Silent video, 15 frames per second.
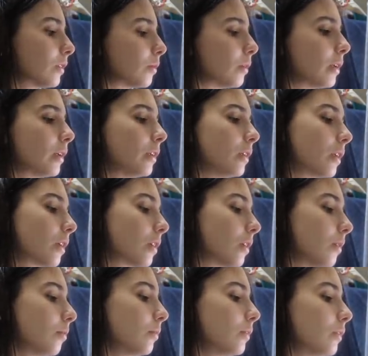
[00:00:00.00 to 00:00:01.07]
once I did
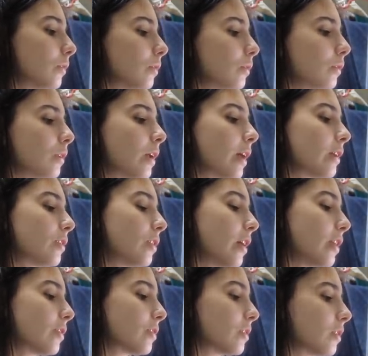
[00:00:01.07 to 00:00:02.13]
get into the hang of it,
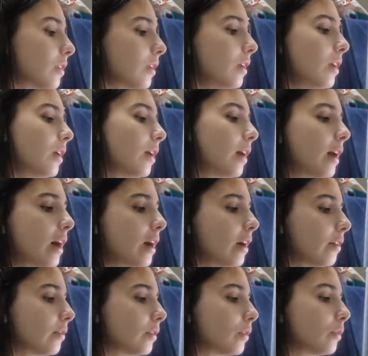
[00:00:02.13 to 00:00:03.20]
it was enjoyable. I was
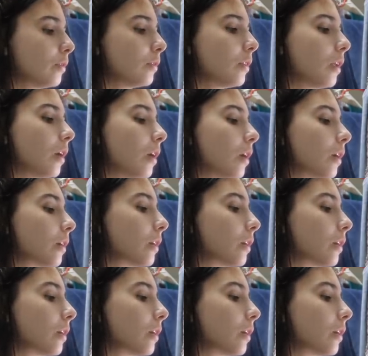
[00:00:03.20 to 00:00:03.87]
having the time of my